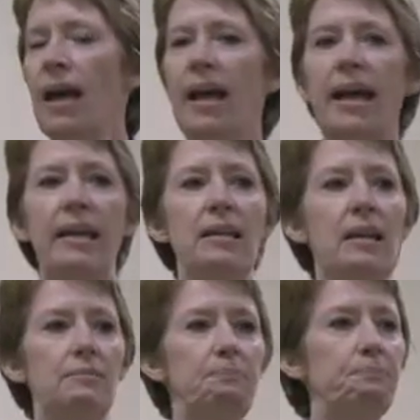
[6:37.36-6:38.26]
and
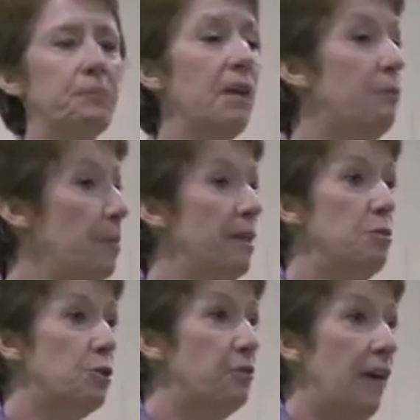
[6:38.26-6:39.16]
from
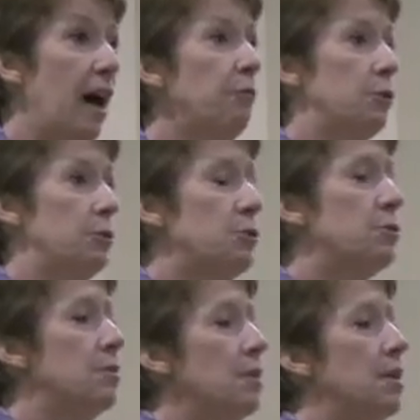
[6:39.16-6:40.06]
other survivors.
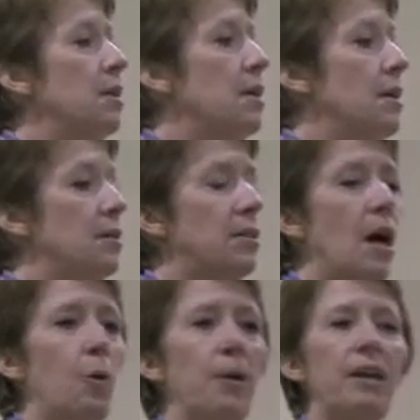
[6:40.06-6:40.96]

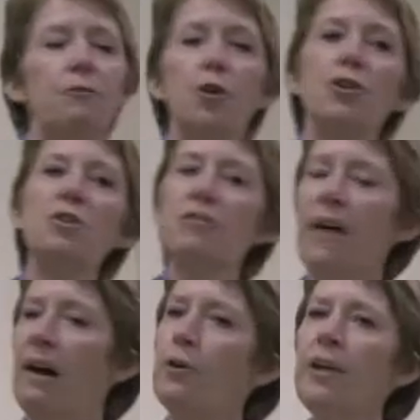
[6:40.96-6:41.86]
So if you're a
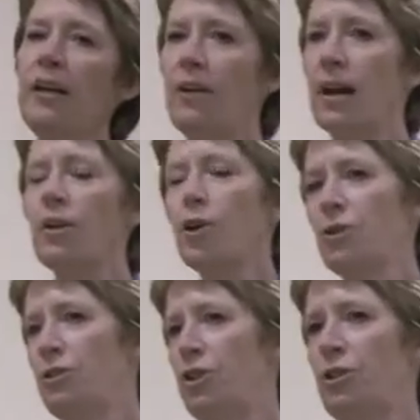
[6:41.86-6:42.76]
survivor here, I
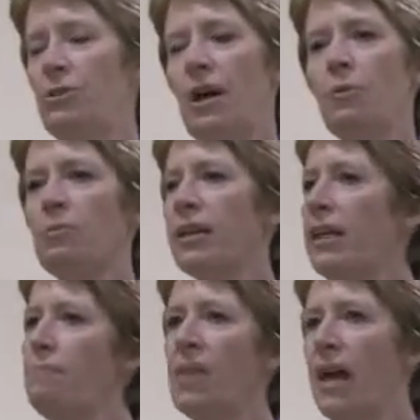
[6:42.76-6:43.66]
encourage you, don't
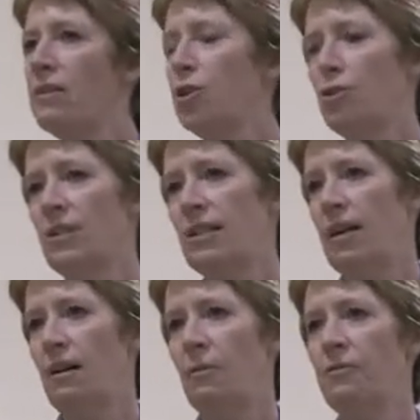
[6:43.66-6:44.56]
keep that to
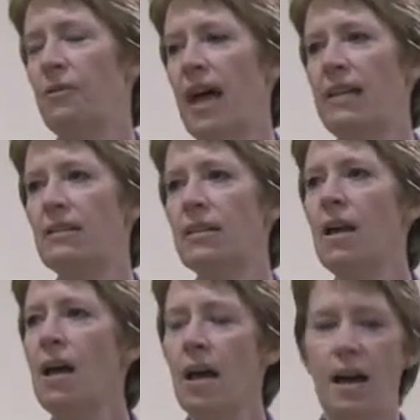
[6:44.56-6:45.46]
yourself. That's
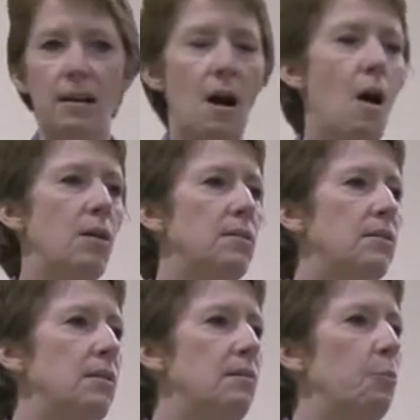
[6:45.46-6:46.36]
an
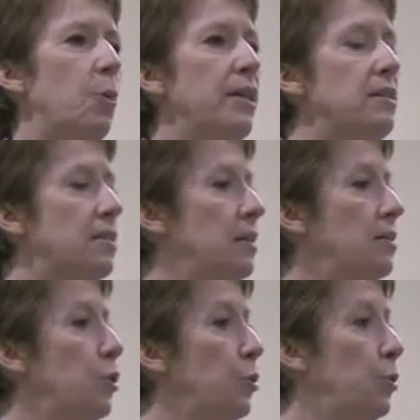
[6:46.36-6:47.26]
awesome
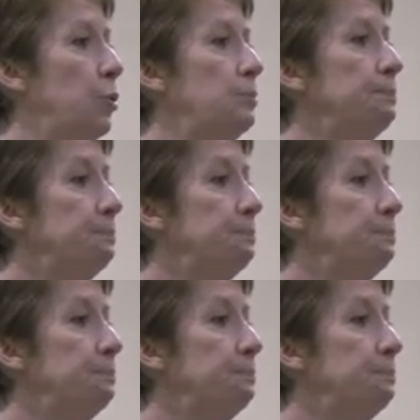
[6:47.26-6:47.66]
witnessing tool